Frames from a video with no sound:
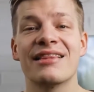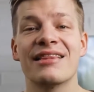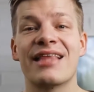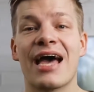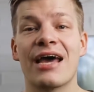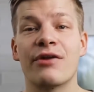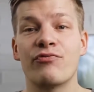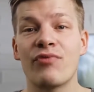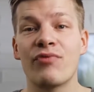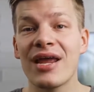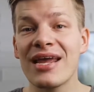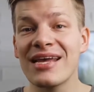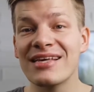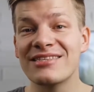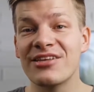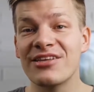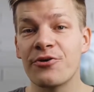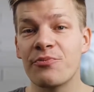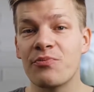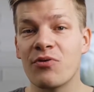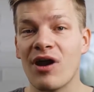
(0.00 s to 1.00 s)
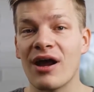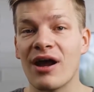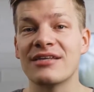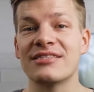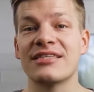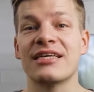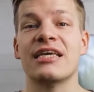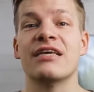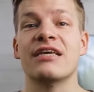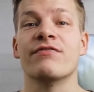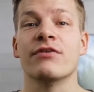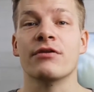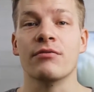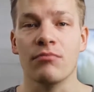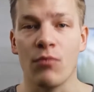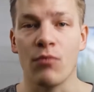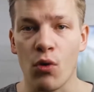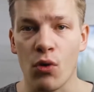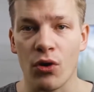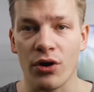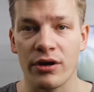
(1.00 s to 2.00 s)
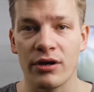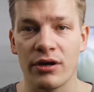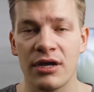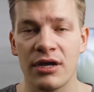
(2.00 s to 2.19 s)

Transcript: that raise their price even more.